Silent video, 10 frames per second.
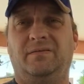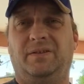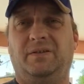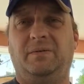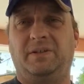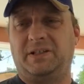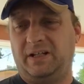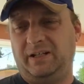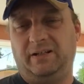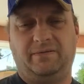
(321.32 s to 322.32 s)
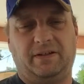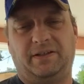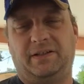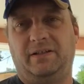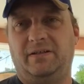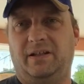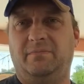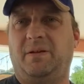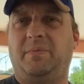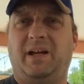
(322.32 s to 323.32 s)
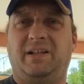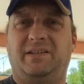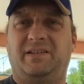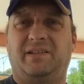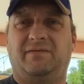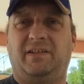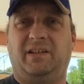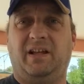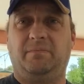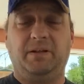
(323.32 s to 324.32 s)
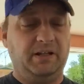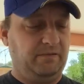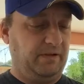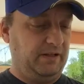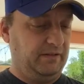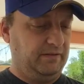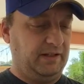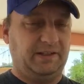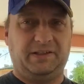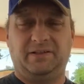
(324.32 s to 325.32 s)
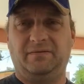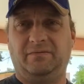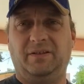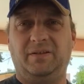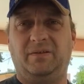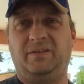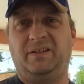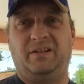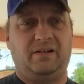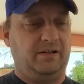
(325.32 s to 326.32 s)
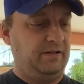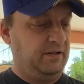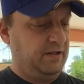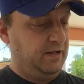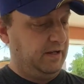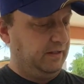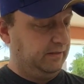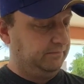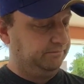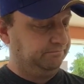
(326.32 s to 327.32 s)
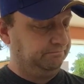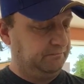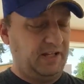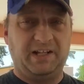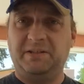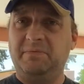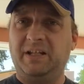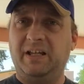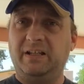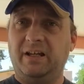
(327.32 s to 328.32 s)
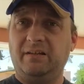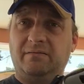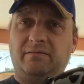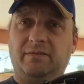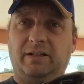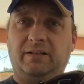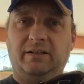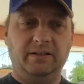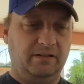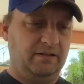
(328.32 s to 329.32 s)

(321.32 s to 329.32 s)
So anyway, it's kind of neat if I could see it hit my pads and stuff like that. But anyway, that's really the only con. Hasn't been hit yet, luckily.